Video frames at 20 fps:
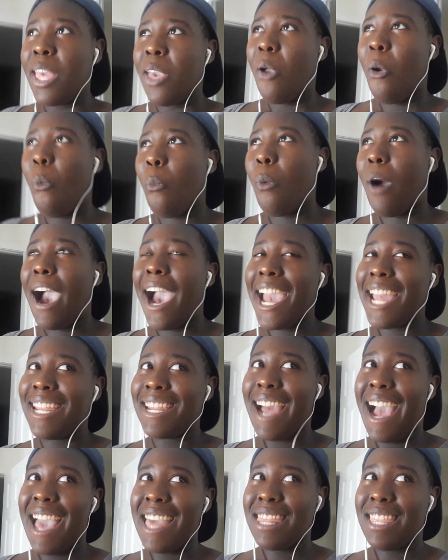and why
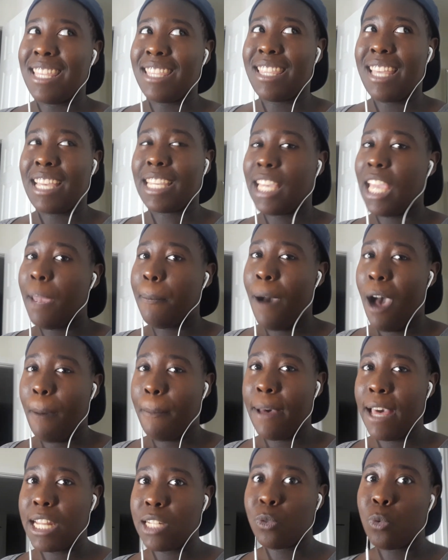I think that K-pop
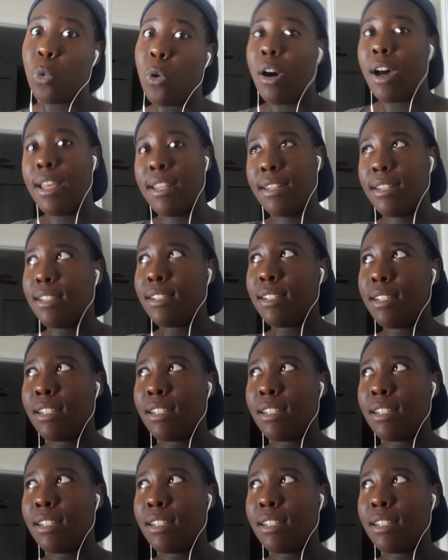has won.